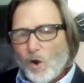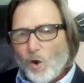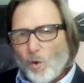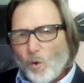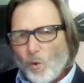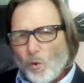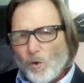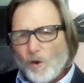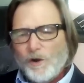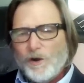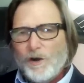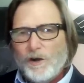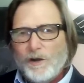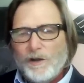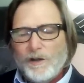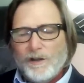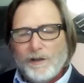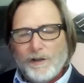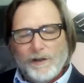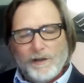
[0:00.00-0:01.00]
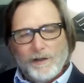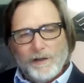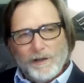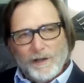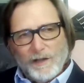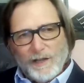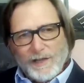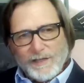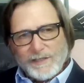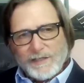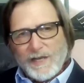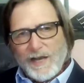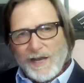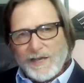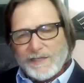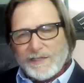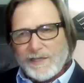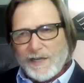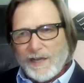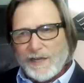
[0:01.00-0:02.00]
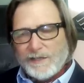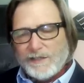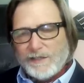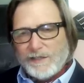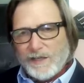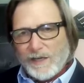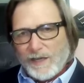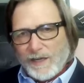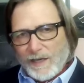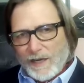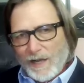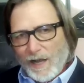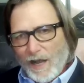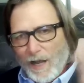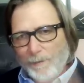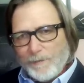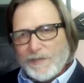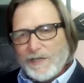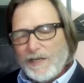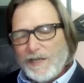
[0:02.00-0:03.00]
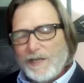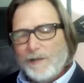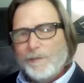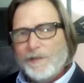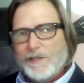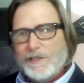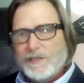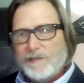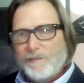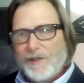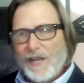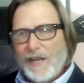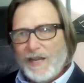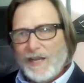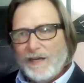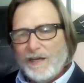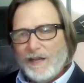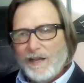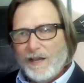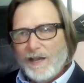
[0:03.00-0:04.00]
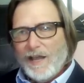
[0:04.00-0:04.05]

ordered Las Casas to come to him in Spain